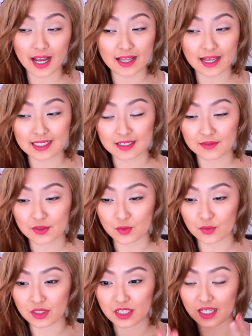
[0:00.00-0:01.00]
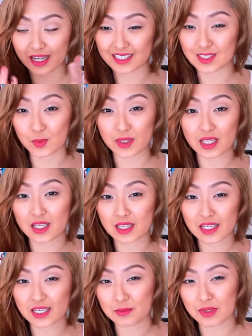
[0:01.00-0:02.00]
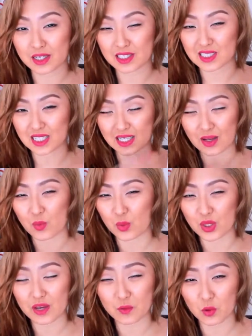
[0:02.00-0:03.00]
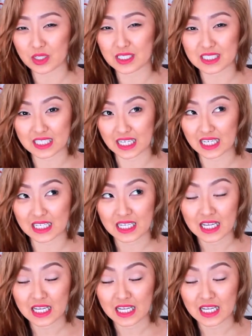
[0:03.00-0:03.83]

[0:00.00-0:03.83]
I like to feel really like squeaky clean, because when you have oily skin,